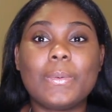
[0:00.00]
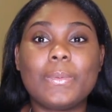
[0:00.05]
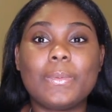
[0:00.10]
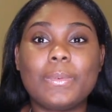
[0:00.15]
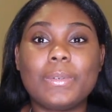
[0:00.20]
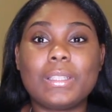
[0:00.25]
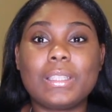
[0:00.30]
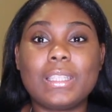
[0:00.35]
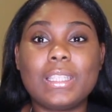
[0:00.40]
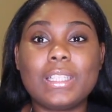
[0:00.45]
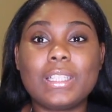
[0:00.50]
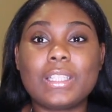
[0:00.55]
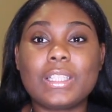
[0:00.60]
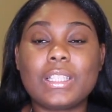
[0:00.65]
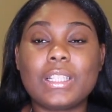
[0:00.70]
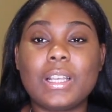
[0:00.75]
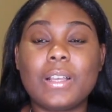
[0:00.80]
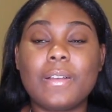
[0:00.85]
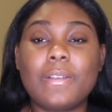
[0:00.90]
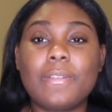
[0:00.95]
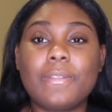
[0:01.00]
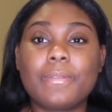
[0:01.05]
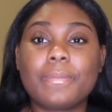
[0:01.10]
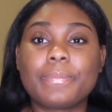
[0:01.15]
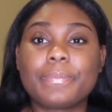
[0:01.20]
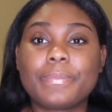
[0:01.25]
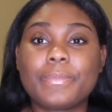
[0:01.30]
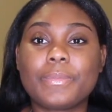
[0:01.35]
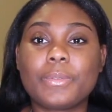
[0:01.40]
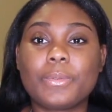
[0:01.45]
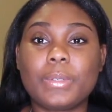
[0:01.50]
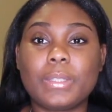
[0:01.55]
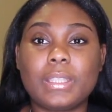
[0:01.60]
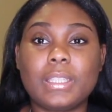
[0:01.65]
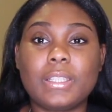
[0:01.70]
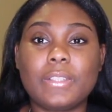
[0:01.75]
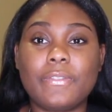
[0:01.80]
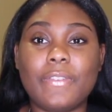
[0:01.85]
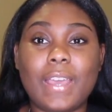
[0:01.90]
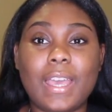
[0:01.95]
with this
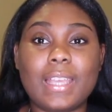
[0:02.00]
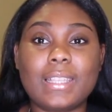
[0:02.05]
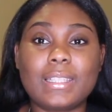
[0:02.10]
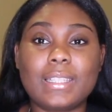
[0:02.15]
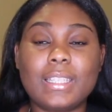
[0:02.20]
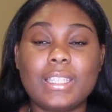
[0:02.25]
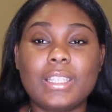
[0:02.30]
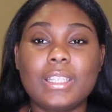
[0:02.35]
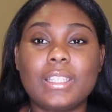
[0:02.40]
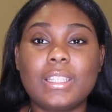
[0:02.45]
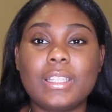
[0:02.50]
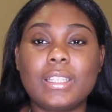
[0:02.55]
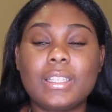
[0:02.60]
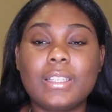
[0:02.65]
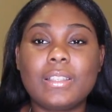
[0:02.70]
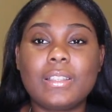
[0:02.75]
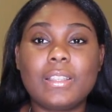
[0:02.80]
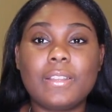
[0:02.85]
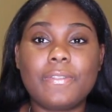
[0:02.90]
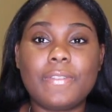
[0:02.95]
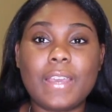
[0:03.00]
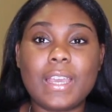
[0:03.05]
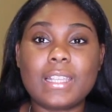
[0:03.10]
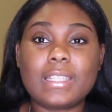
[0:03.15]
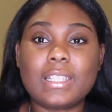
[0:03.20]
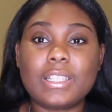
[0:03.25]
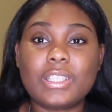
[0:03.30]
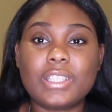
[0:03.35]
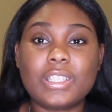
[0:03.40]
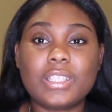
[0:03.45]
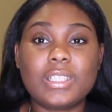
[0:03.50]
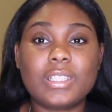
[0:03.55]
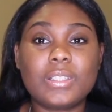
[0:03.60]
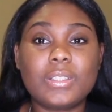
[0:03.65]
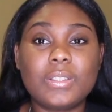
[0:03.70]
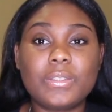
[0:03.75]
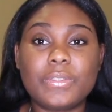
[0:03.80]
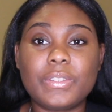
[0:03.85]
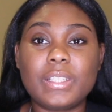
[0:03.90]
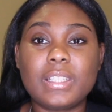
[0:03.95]
fasting, the fast that you're gonna
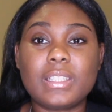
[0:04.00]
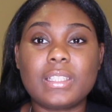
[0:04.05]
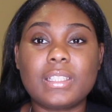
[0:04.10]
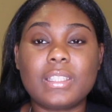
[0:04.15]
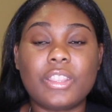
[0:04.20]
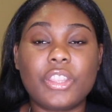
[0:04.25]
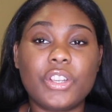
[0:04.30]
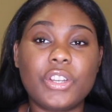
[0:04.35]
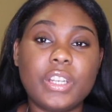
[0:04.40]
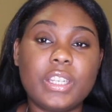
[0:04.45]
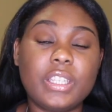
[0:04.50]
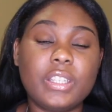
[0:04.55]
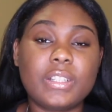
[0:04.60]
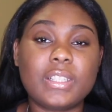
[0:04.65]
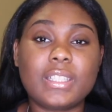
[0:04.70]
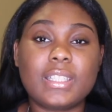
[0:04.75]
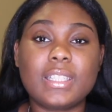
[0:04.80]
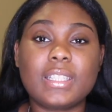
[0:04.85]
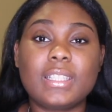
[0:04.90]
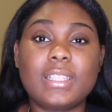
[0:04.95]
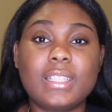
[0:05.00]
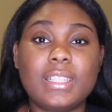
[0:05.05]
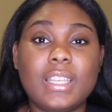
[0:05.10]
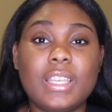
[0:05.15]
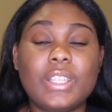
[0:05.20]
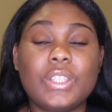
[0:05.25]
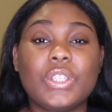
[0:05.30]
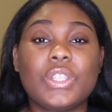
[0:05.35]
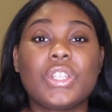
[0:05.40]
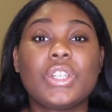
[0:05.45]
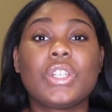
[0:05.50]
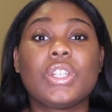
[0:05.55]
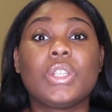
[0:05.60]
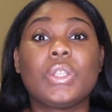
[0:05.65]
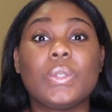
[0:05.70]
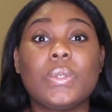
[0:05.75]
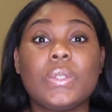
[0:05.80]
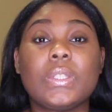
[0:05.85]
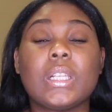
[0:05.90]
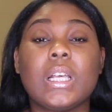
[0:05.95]
do for this 30 or 60 days, you're gonna
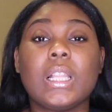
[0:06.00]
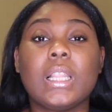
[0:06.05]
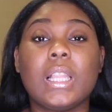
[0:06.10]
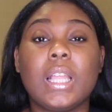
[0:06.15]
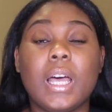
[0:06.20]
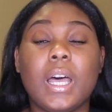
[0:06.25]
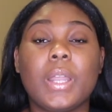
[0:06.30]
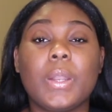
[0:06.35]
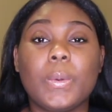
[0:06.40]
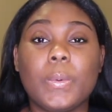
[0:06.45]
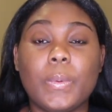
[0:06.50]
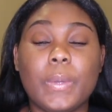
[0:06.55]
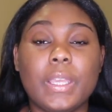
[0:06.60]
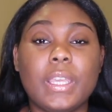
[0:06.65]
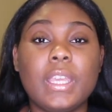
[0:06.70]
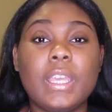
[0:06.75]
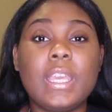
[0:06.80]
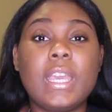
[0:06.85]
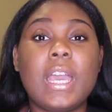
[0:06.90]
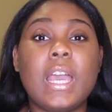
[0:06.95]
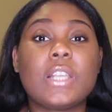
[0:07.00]
lose a lot of weight.